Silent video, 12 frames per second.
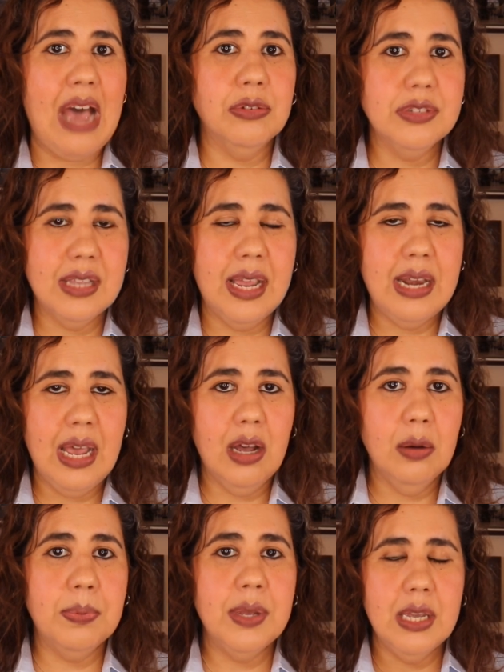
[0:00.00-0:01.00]
outside
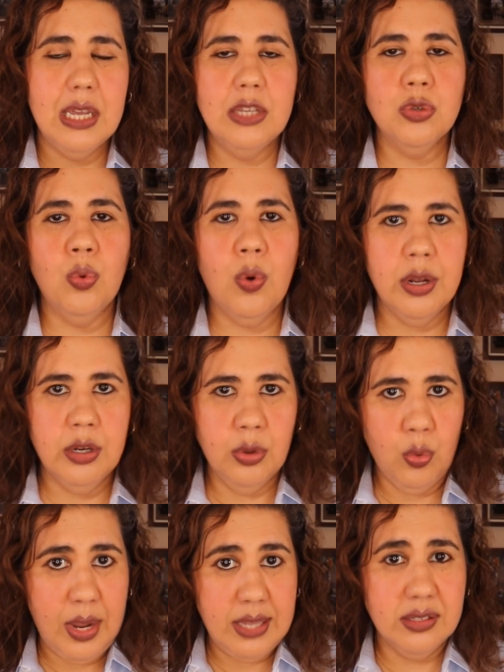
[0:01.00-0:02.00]
help is one of
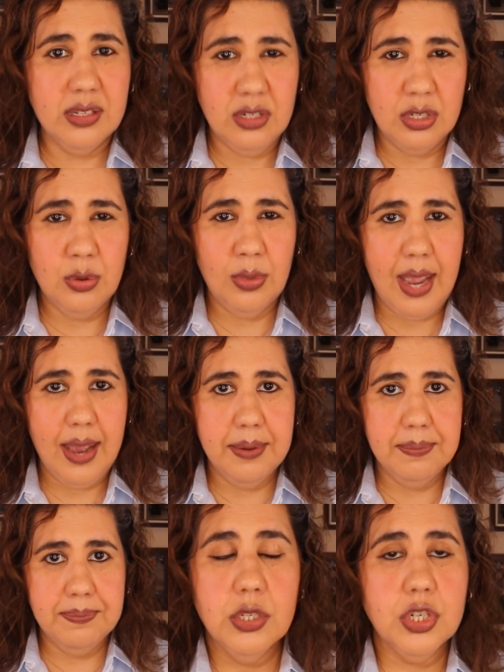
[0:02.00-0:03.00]
the ways to do
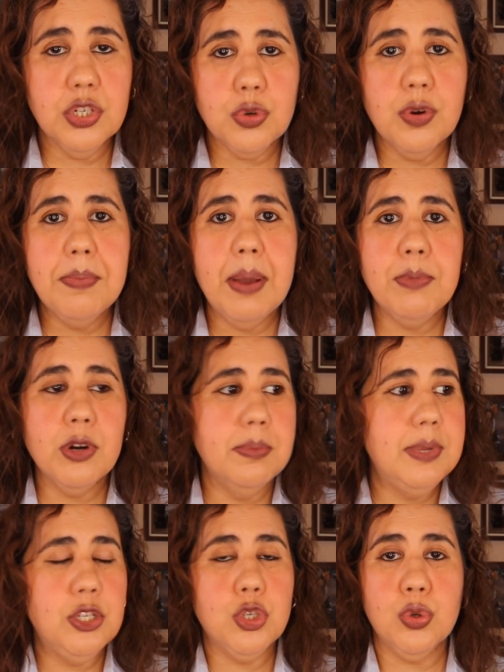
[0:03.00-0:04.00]
that. Just remember to
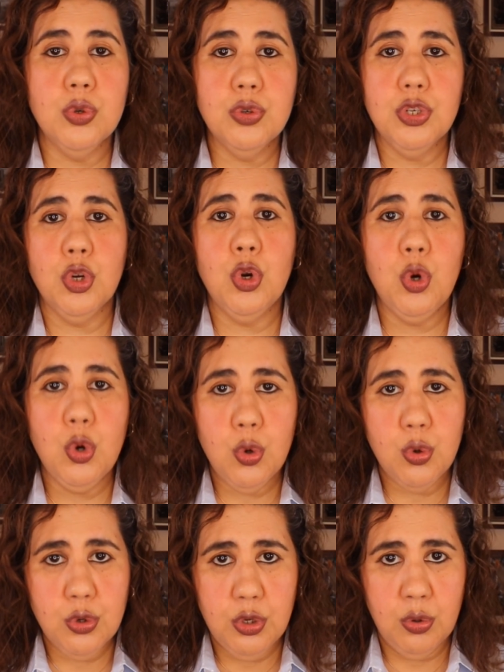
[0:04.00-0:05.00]
be true to
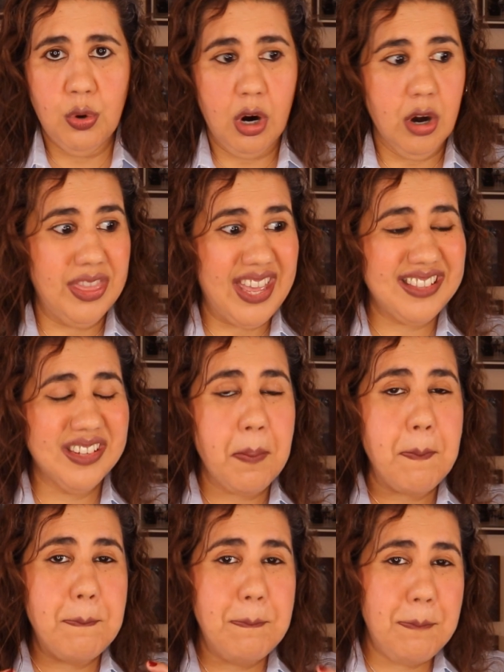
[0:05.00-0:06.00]
who you are. That's
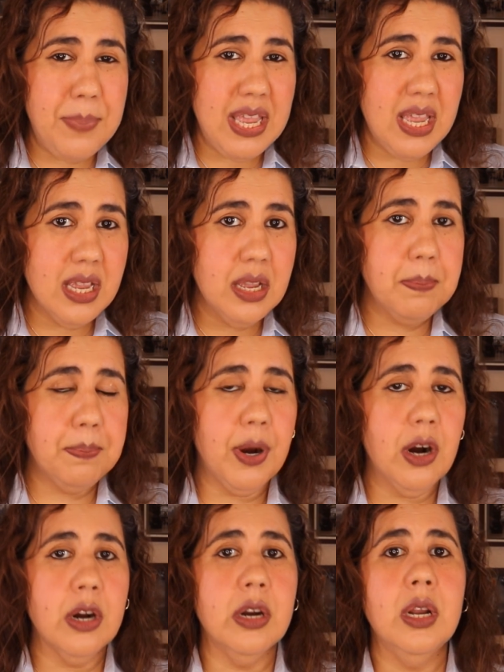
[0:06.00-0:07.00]
a big
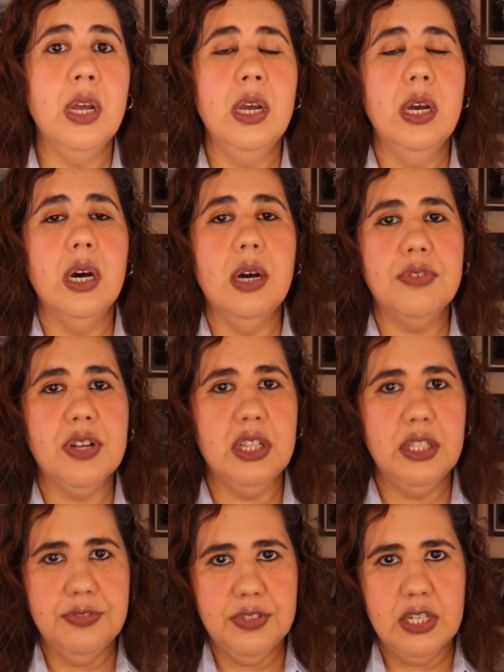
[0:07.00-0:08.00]
part of
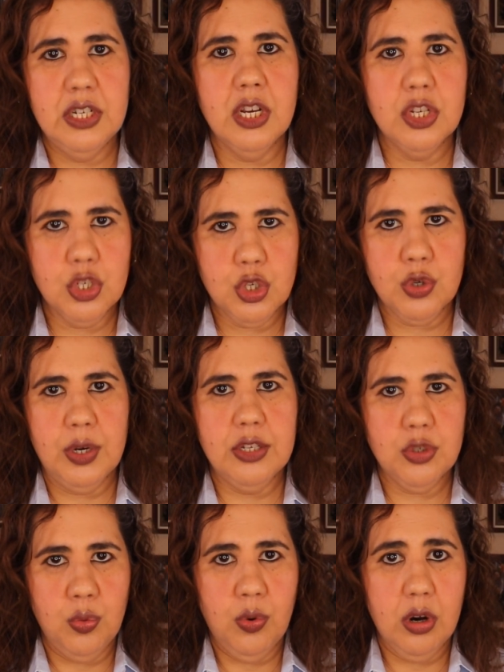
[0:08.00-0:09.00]
Clifton
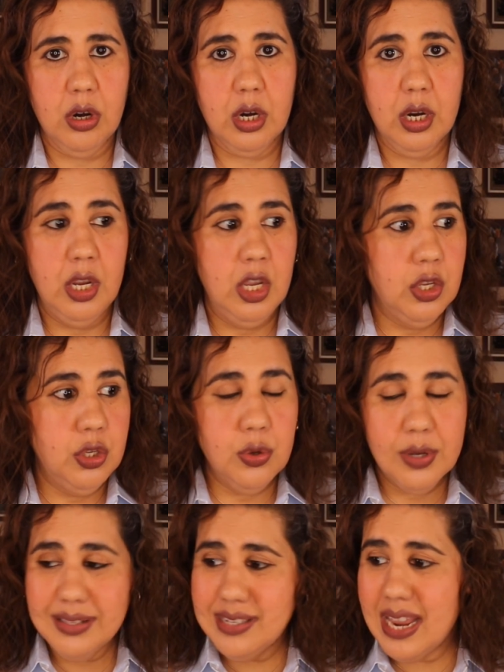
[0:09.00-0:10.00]
Strengths work.
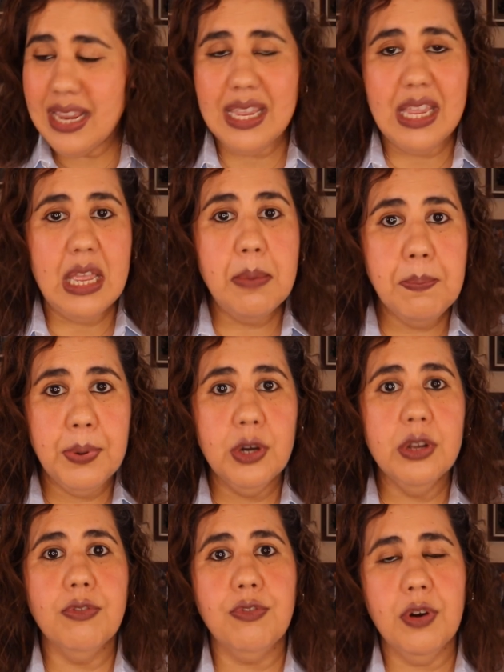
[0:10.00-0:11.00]
You can take
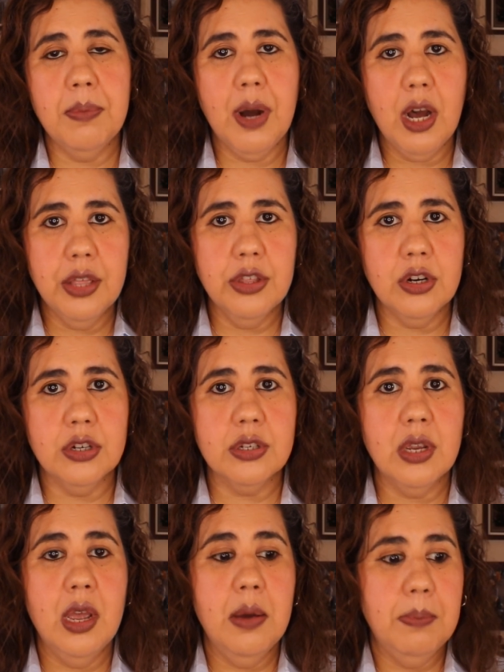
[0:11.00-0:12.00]
input from
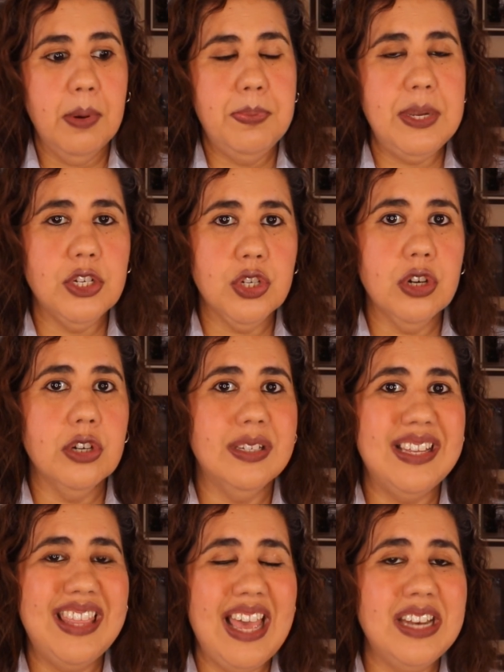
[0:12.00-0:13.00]
others, but be sure
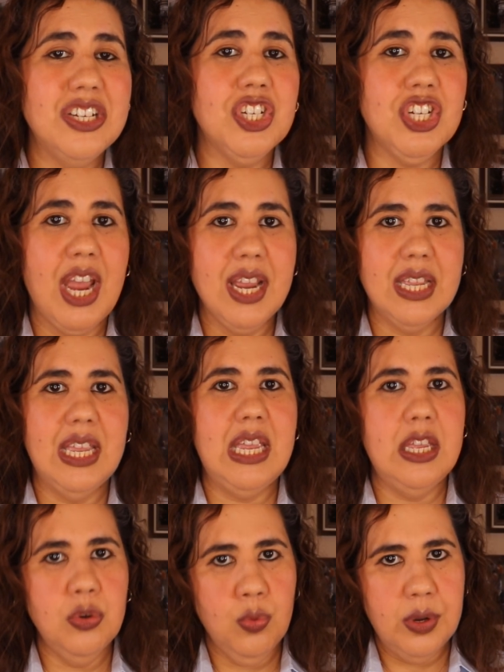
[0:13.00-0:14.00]
to then check
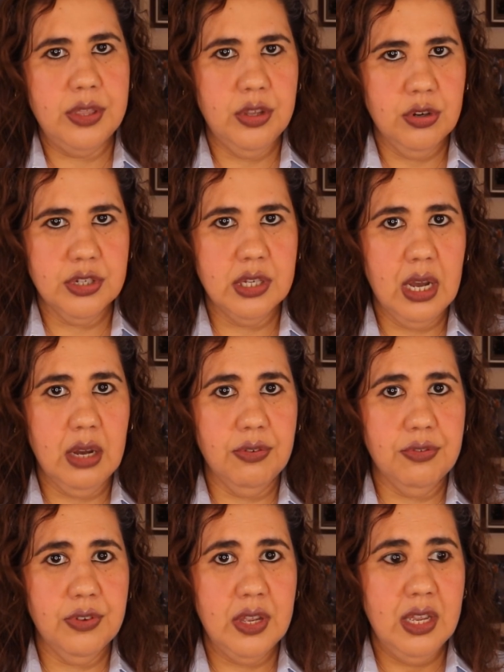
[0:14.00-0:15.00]
in with
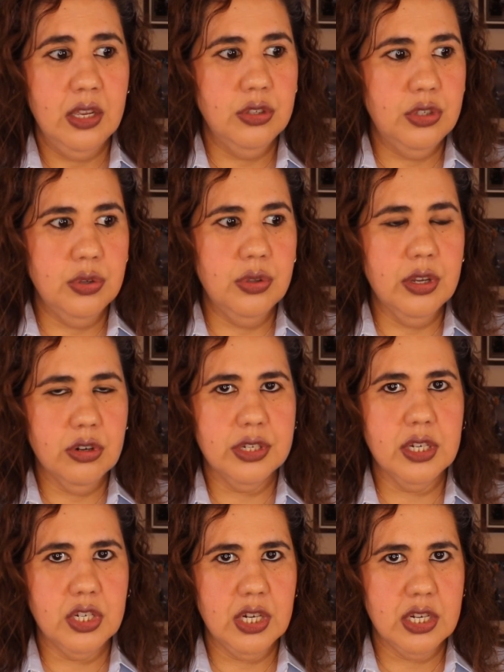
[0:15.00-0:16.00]
yourself. Do their
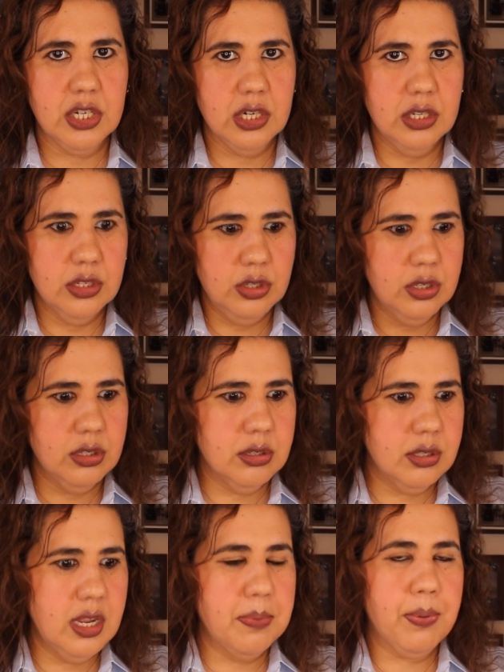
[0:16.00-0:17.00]
suggestions,
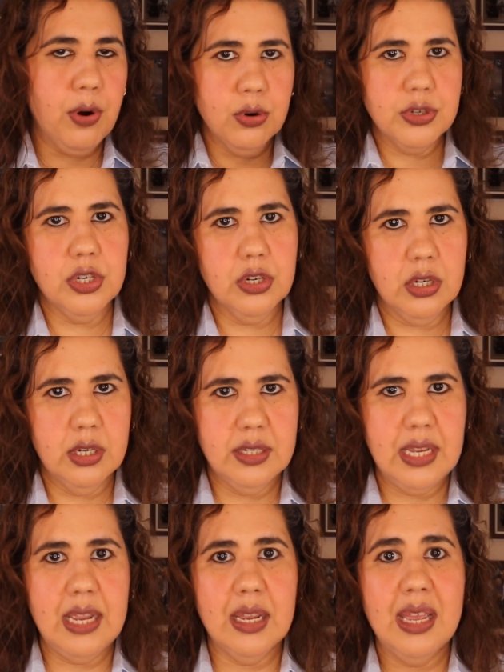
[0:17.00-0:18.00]
does the approach you're going to
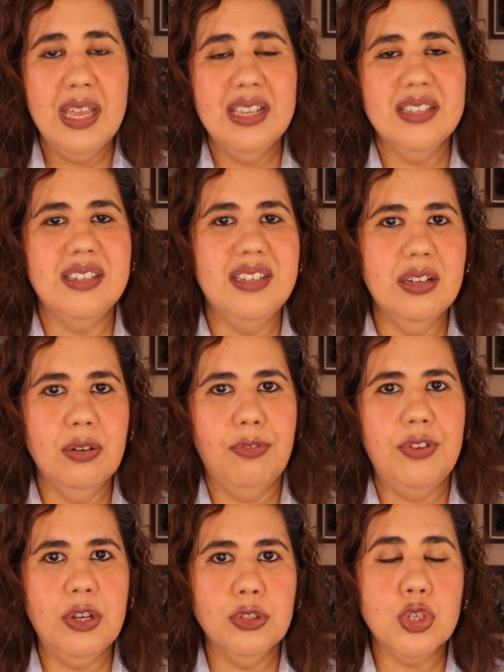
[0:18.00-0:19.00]
take still
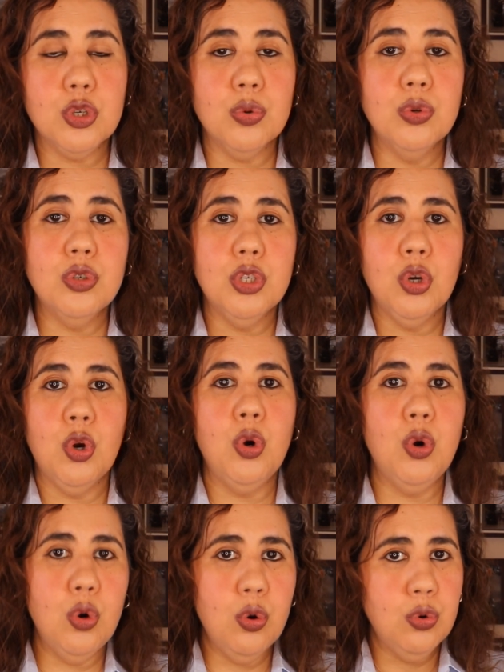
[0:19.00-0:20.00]
feel true to
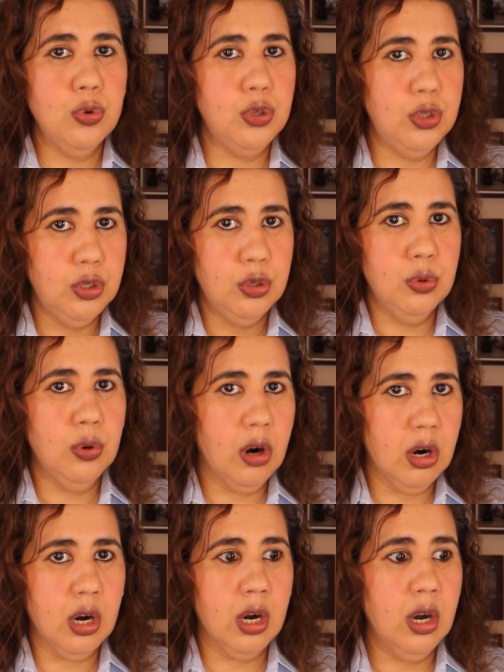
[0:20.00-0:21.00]
who you
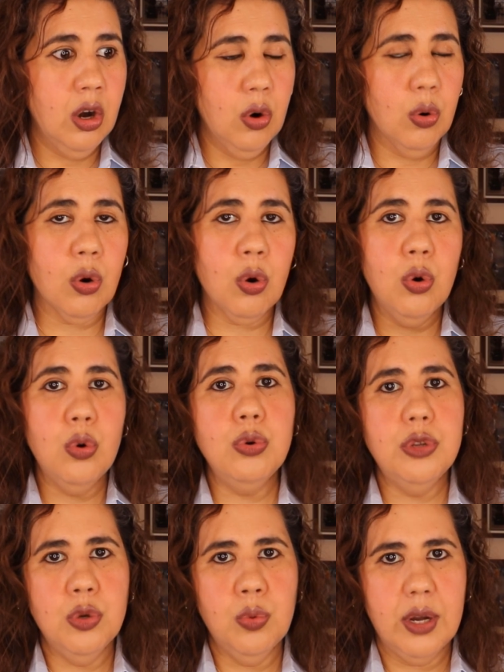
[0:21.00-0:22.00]
are or who
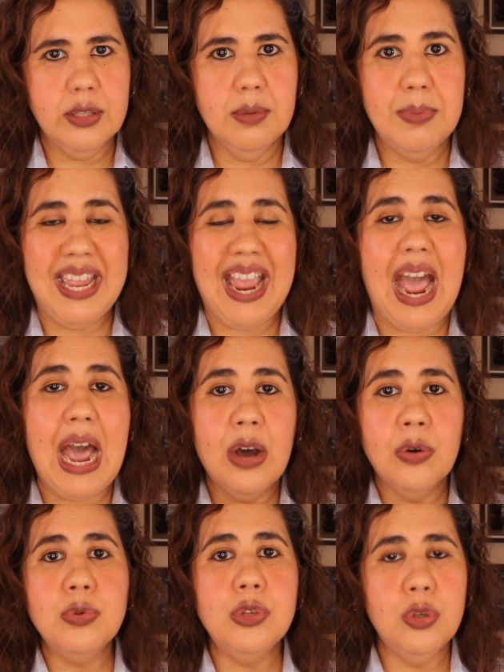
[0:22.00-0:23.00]
you want to be,
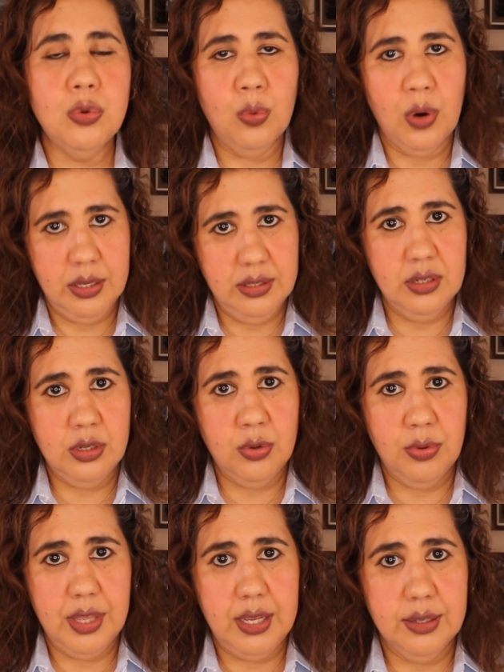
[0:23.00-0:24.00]
how you want to
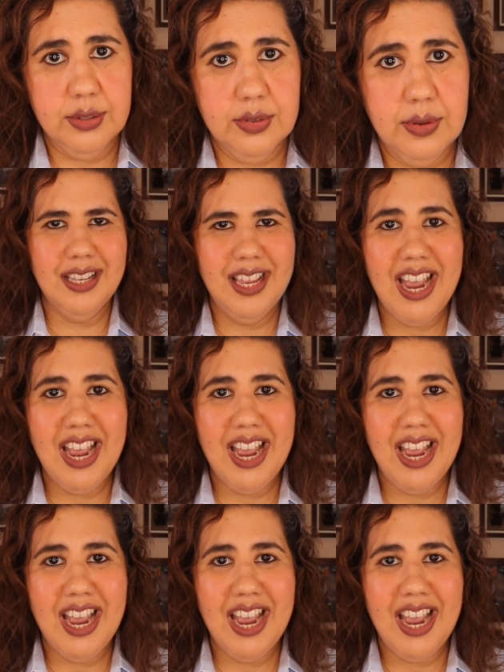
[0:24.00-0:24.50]
do things?